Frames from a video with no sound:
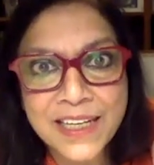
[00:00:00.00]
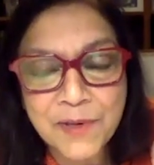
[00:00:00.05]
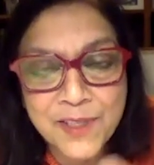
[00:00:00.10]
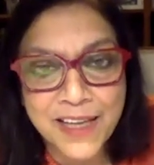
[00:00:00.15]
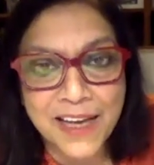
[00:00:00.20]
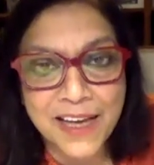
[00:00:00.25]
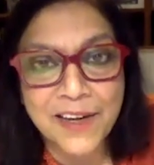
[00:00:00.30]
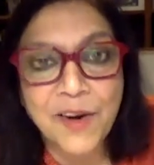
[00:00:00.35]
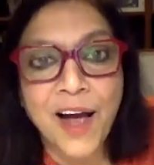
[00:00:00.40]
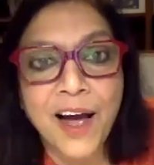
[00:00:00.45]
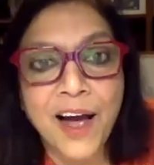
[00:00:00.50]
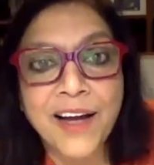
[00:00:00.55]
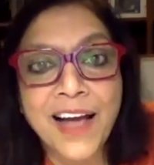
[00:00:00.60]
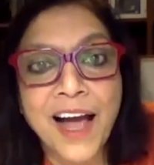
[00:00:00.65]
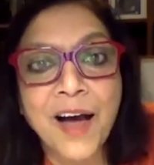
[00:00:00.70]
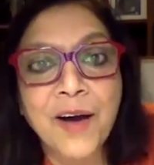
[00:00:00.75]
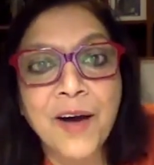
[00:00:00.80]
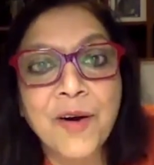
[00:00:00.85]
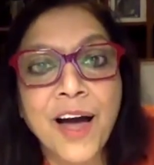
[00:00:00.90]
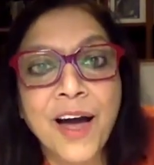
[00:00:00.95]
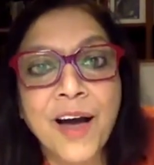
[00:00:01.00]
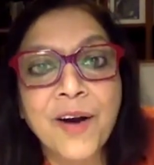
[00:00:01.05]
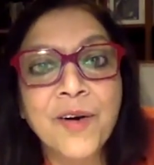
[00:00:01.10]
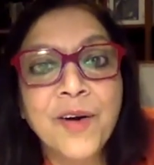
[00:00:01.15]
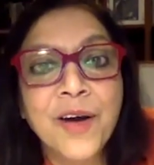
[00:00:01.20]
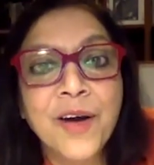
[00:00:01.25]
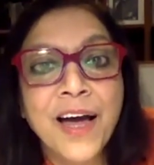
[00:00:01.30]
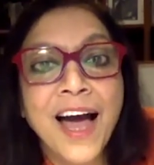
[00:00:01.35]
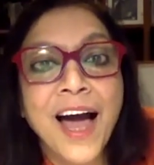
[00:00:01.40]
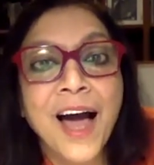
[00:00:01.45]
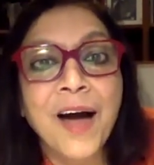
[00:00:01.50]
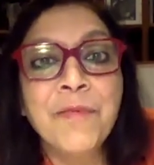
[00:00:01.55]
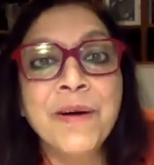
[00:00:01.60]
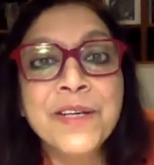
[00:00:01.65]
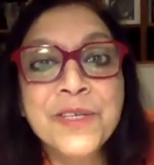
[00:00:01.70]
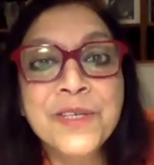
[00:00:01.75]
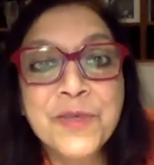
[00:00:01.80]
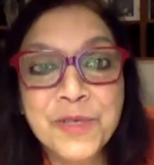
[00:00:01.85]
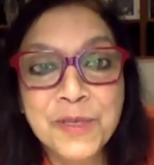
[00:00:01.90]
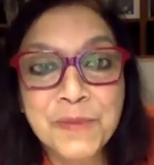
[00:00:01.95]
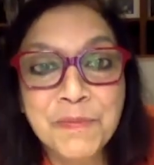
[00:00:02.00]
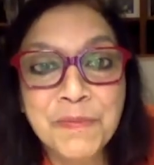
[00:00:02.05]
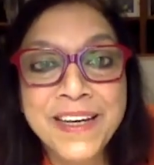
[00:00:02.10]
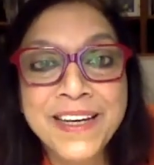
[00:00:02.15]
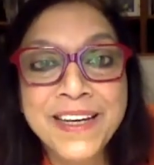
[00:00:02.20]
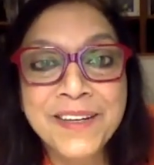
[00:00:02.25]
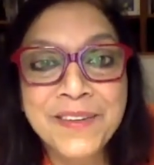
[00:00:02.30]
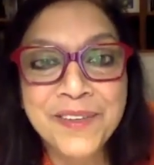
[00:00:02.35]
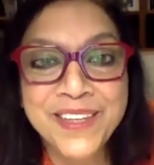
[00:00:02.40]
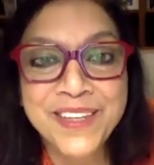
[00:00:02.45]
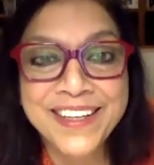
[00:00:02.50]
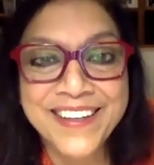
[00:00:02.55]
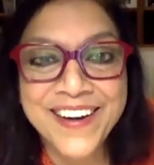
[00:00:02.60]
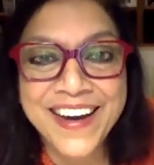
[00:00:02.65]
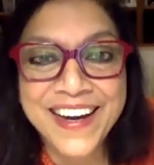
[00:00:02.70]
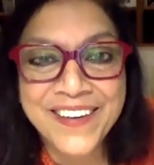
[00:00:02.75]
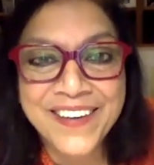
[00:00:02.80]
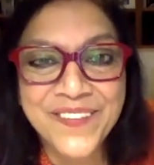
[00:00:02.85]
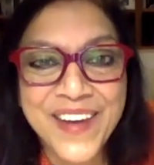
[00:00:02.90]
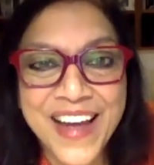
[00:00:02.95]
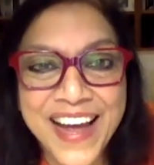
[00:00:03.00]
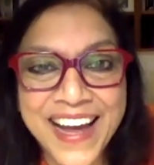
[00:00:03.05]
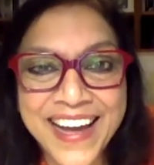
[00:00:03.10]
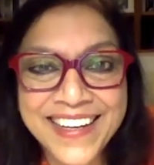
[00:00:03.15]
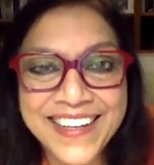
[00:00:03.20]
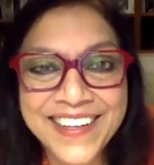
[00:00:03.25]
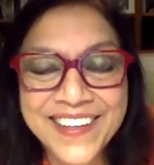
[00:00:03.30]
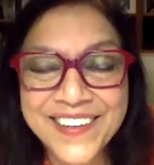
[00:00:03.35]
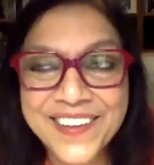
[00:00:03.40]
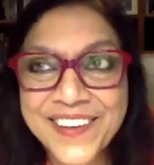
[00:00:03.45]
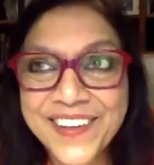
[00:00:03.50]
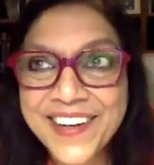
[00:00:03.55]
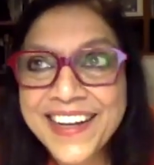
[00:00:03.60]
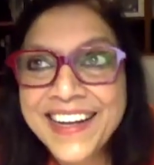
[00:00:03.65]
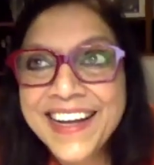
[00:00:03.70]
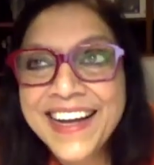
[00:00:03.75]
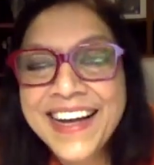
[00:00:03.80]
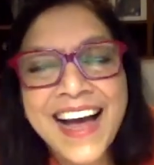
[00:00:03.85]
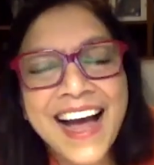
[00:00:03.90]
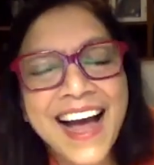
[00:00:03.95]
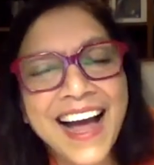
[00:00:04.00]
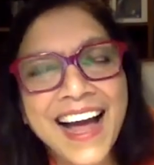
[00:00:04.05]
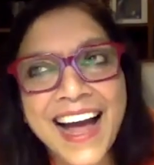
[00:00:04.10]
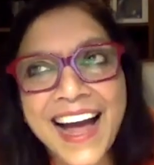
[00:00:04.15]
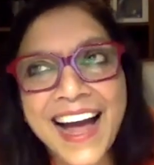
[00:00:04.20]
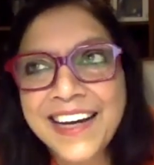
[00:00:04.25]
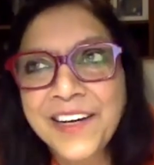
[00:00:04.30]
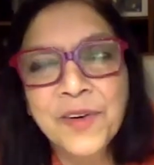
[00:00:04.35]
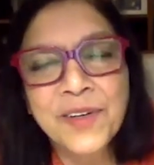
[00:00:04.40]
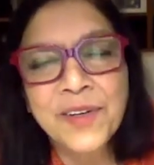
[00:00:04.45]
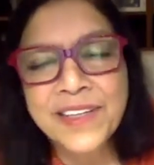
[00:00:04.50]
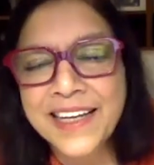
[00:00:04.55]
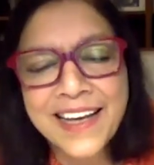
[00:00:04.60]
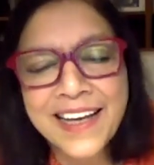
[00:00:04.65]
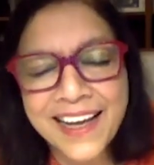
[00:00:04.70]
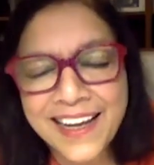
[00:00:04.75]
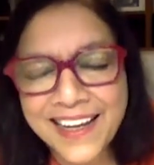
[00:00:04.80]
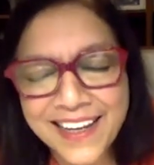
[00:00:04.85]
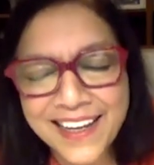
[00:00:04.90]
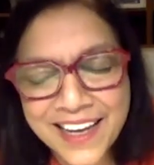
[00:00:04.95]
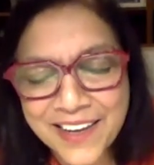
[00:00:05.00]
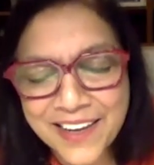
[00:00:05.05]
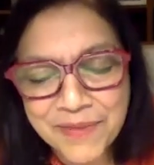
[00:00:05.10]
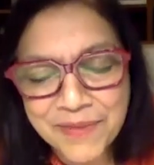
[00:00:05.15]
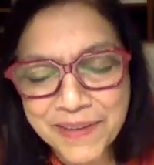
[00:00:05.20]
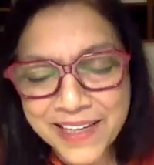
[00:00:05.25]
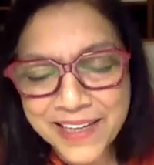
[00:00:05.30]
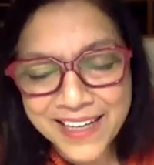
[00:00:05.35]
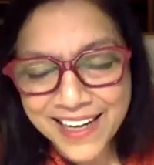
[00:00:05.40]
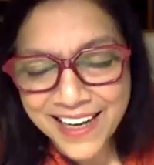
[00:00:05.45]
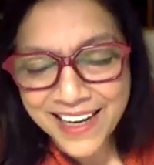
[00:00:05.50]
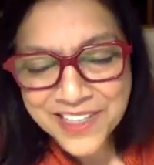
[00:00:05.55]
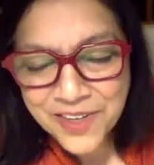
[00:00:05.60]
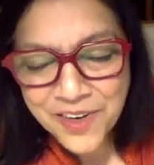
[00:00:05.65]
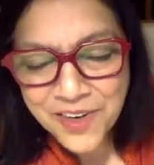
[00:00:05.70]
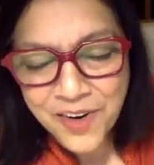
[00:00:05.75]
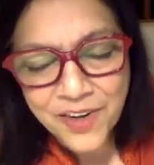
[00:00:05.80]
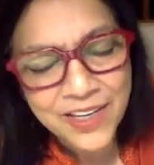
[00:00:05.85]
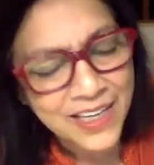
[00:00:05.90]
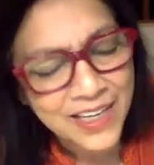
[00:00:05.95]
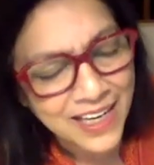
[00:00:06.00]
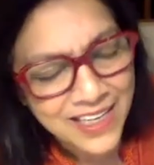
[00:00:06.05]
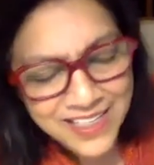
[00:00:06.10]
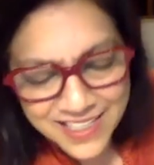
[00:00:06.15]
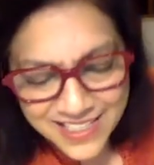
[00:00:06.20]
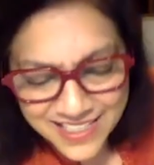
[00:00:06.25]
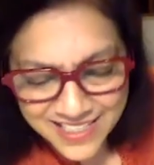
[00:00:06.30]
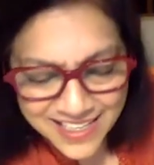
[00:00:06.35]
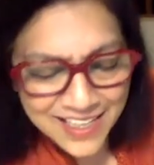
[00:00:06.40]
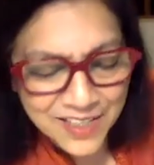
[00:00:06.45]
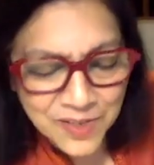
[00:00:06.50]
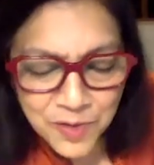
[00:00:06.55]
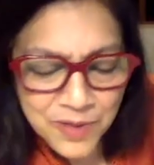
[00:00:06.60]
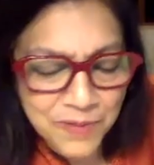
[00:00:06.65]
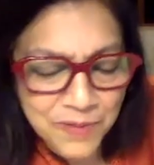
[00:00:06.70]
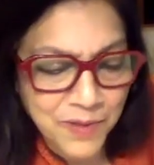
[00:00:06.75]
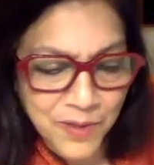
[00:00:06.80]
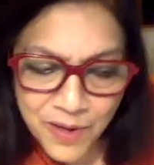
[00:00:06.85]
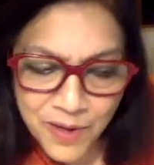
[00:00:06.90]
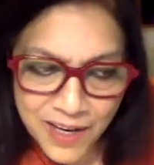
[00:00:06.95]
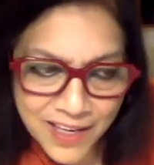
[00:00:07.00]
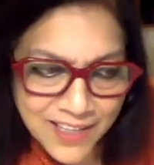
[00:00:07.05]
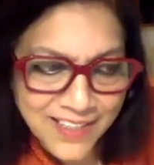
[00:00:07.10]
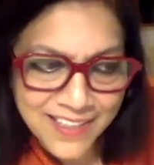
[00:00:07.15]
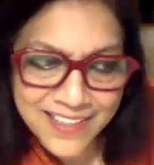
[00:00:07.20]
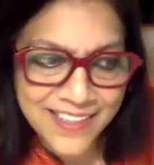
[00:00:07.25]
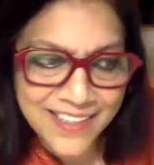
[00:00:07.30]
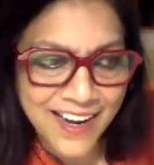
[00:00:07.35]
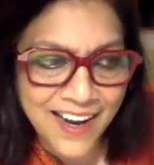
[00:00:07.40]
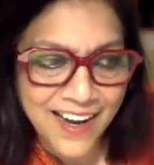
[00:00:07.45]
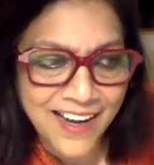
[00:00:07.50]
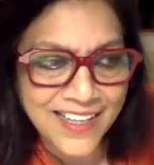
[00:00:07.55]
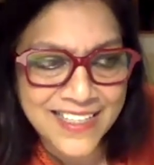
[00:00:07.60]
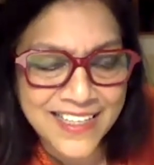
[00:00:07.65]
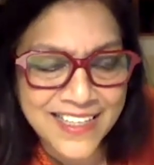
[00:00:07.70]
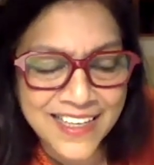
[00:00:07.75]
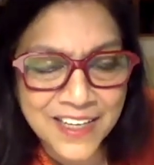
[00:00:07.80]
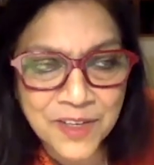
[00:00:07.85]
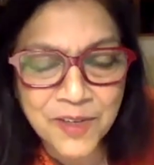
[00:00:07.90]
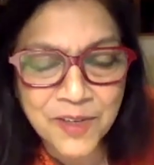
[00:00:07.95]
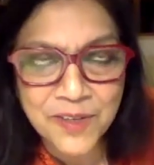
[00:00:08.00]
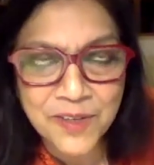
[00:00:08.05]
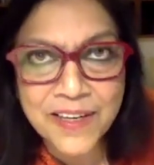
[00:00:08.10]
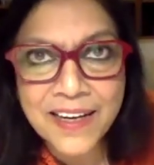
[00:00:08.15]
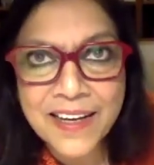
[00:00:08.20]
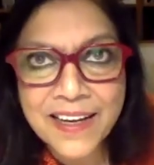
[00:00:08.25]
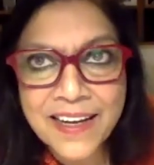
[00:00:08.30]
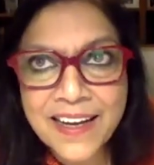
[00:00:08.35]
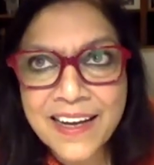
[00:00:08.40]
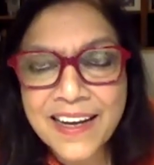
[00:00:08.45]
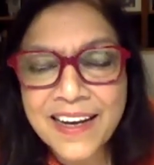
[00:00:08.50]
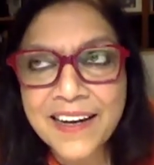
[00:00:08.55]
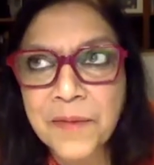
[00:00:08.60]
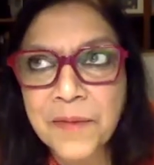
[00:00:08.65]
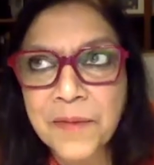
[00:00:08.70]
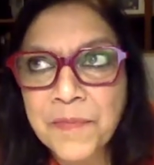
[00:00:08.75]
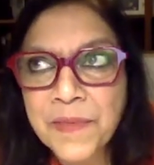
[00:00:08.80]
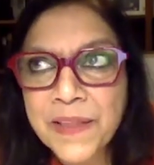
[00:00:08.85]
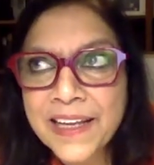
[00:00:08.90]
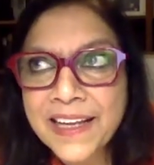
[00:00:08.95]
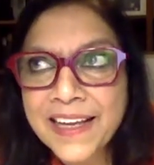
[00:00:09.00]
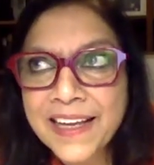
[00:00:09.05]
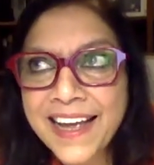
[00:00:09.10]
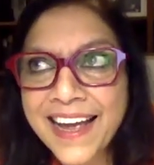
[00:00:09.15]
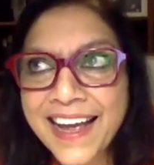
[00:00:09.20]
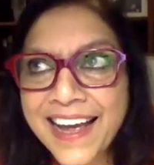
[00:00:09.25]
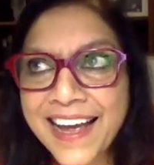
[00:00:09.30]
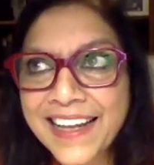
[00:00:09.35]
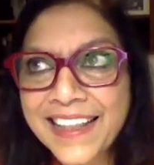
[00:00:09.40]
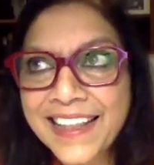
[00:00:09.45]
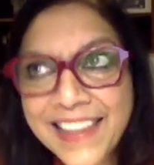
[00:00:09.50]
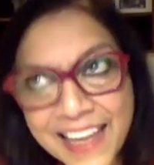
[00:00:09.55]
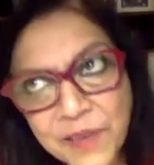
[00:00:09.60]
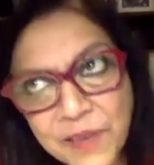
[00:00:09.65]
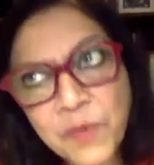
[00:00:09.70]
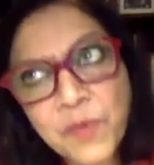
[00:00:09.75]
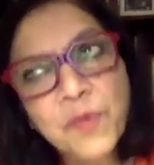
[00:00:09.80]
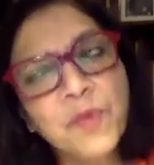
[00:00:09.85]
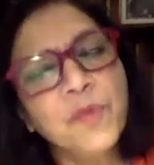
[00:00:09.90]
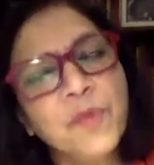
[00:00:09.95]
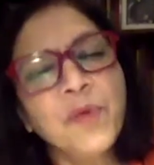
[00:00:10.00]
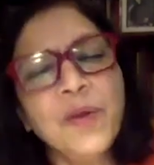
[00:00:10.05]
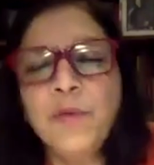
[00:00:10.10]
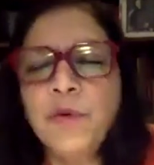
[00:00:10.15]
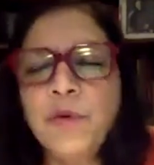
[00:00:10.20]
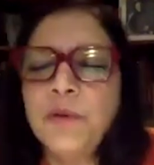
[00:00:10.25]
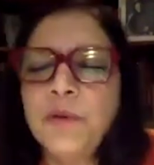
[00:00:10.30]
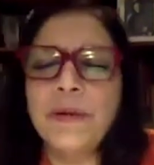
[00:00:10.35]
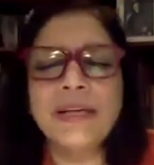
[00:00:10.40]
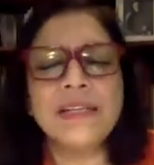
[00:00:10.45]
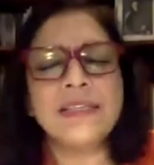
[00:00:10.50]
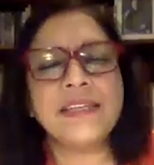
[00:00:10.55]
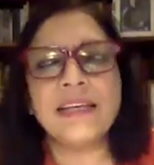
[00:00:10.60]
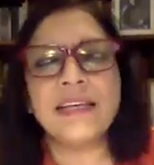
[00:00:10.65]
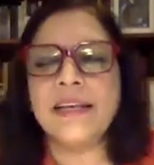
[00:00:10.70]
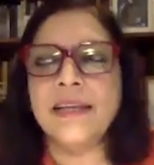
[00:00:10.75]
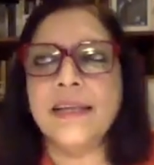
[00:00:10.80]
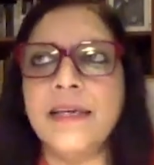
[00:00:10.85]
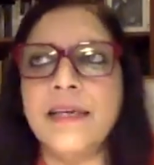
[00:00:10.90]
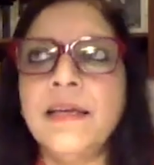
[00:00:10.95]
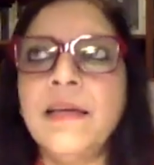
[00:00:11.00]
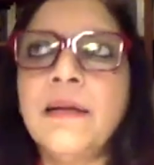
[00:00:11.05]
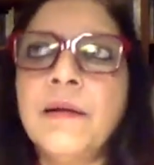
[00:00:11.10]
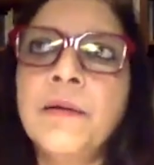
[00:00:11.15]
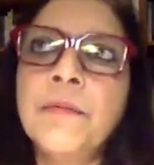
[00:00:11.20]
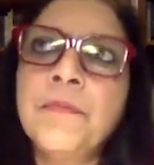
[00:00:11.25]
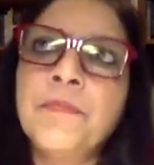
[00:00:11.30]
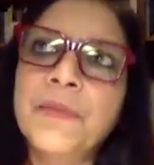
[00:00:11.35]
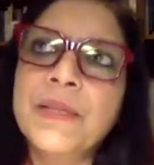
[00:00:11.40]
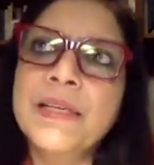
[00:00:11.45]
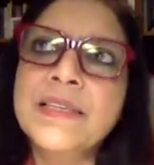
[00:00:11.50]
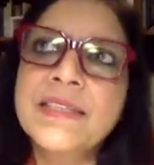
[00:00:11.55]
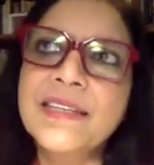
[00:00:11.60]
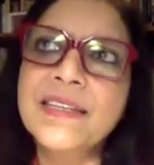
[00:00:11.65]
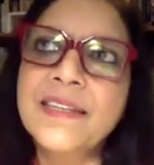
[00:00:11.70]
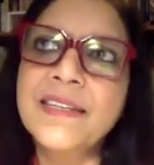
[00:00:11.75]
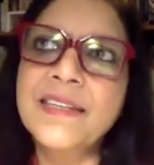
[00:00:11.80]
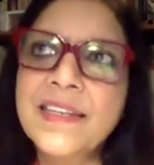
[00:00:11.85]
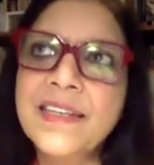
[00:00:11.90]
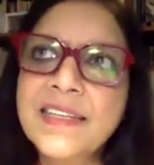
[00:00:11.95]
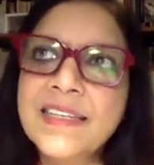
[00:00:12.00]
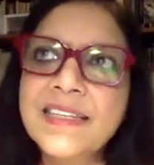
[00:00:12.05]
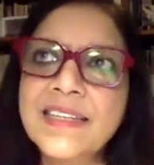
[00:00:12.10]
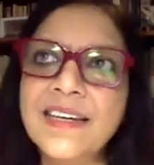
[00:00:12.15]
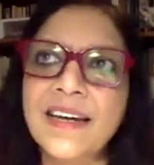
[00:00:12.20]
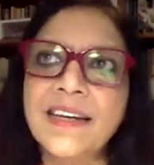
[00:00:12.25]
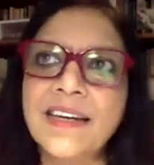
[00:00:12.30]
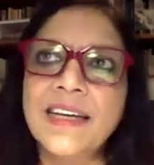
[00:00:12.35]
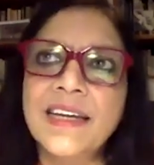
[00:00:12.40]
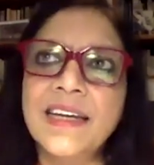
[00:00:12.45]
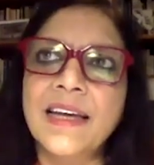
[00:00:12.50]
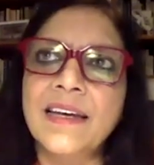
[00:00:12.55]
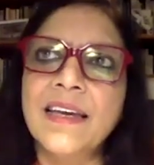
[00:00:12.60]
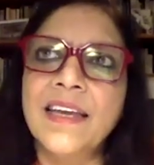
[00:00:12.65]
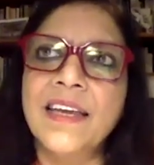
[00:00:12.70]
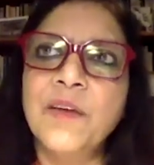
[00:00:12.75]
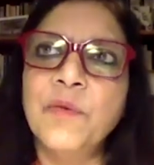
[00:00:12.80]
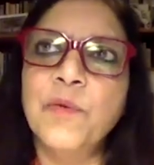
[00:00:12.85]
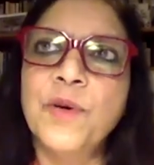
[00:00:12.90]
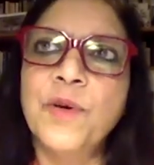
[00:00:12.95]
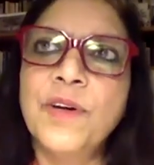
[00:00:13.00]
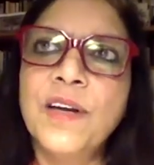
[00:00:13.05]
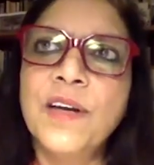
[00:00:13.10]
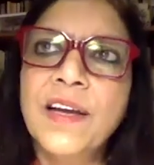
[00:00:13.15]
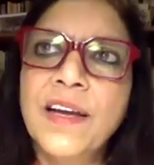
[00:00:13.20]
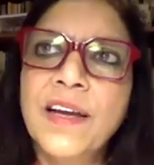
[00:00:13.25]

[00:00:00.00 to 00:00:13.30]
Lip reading: because I don't know how much to speak to the great man, you know. I don't think I gave him any lecture on it. I just said to him, you know, I didn't cast anyone. And then we would basically sit in his study and he would,